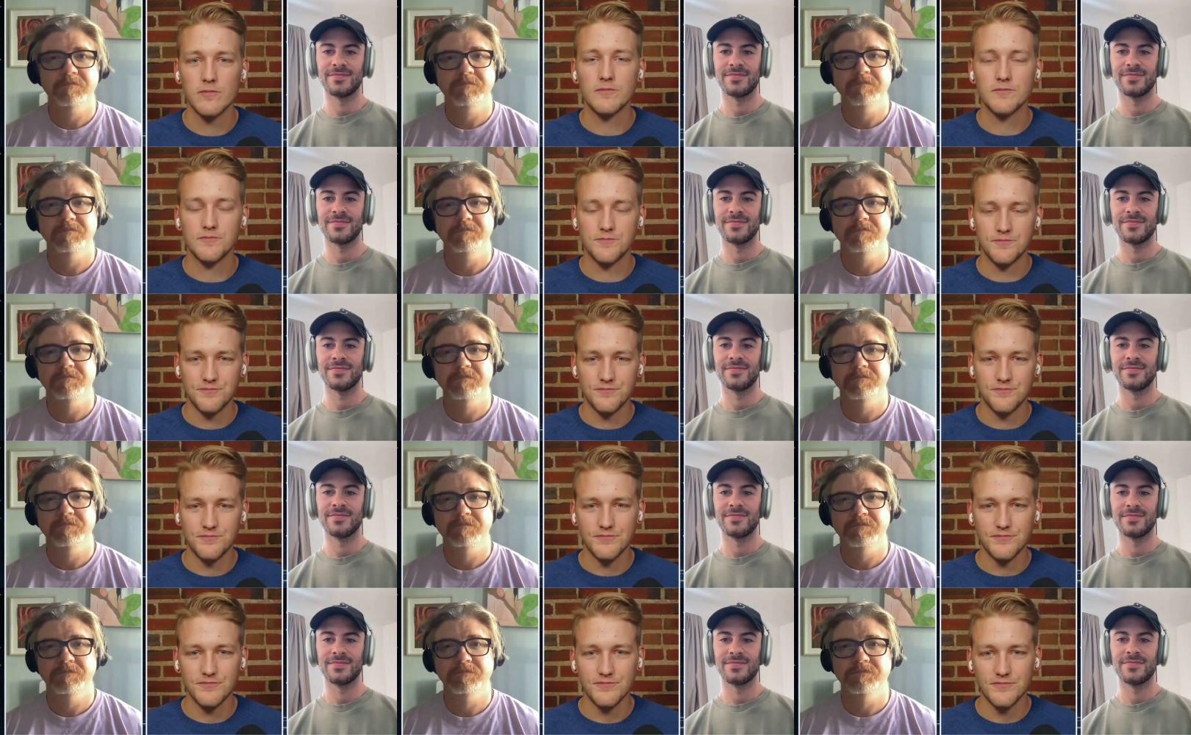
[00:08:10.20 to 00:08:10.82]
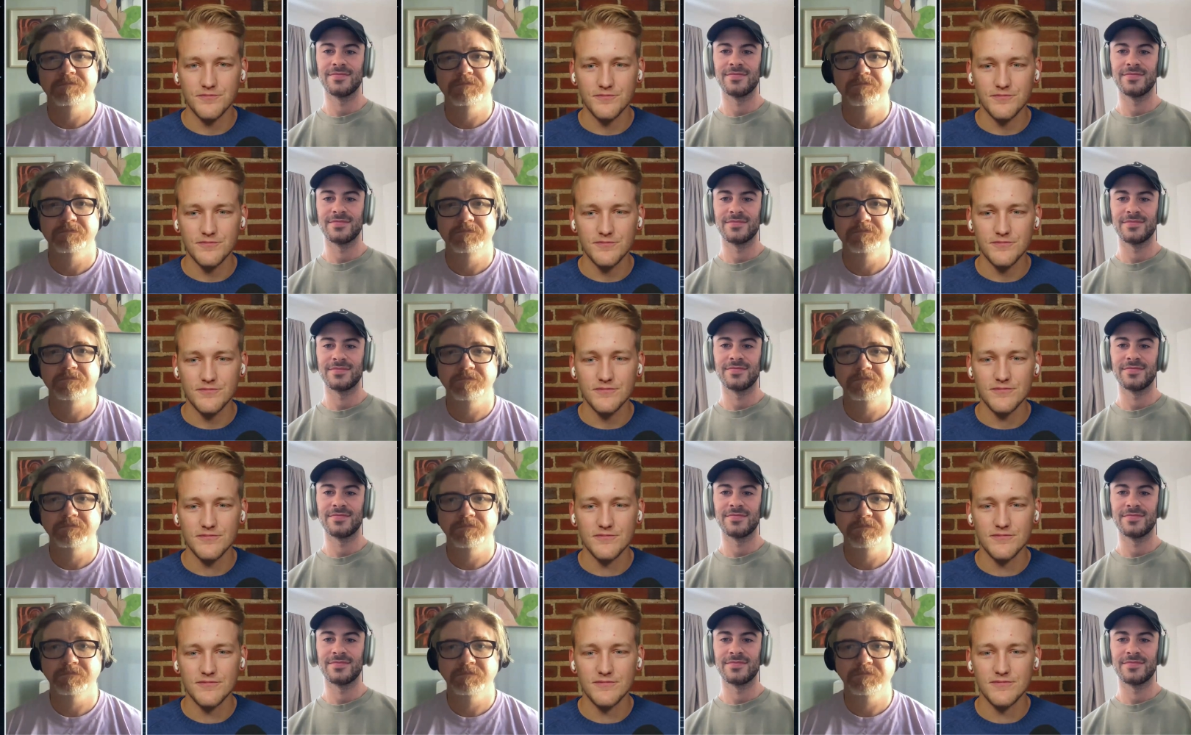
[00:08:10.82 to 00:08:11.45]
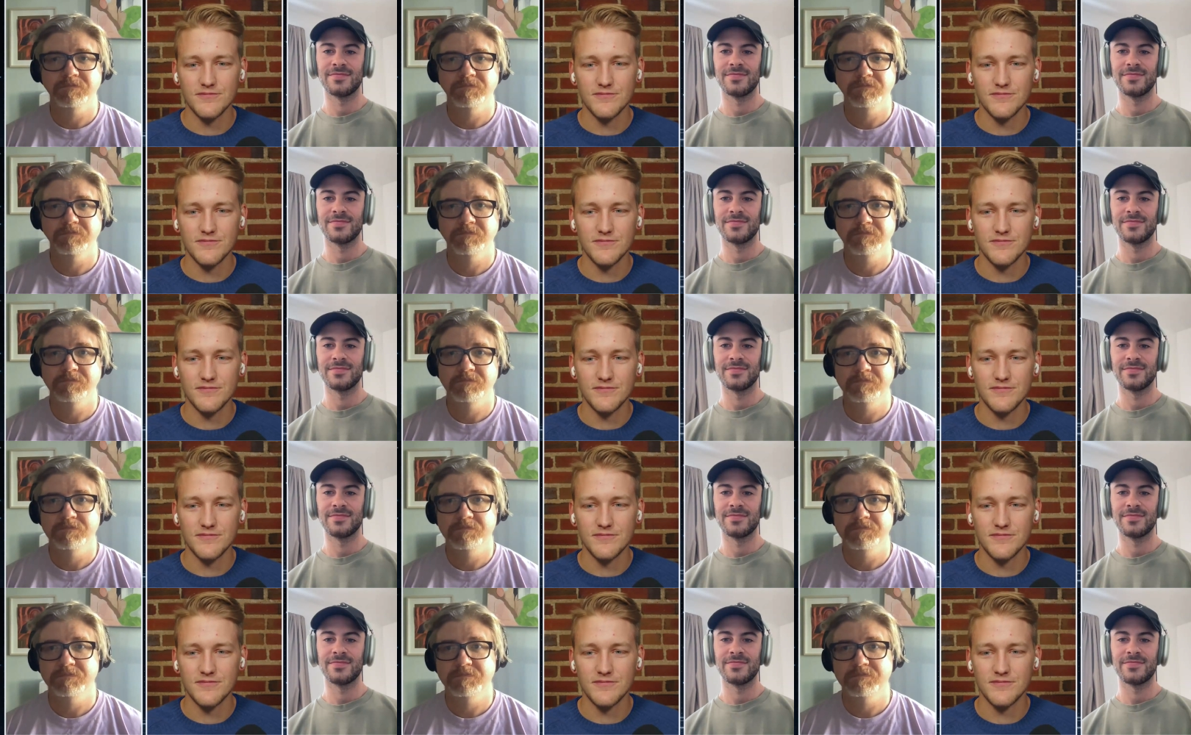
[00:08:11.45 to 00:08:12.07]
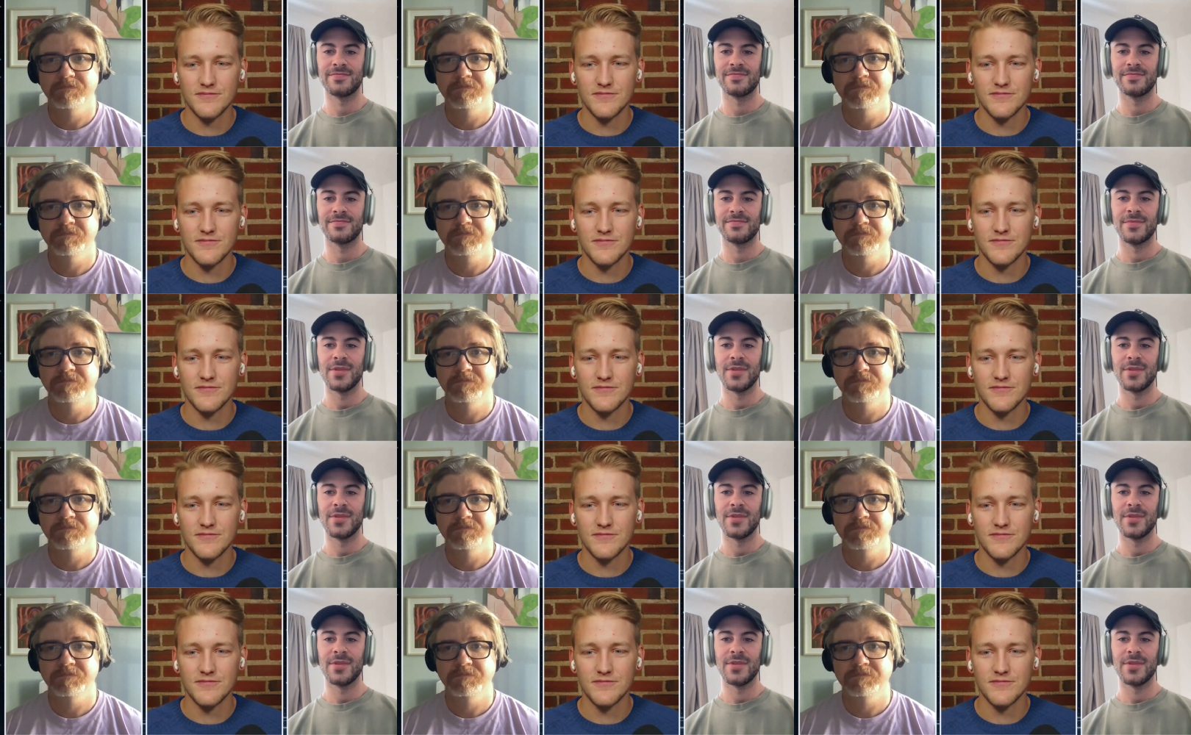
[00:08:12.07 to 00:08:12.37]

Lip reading: Nobody speaks.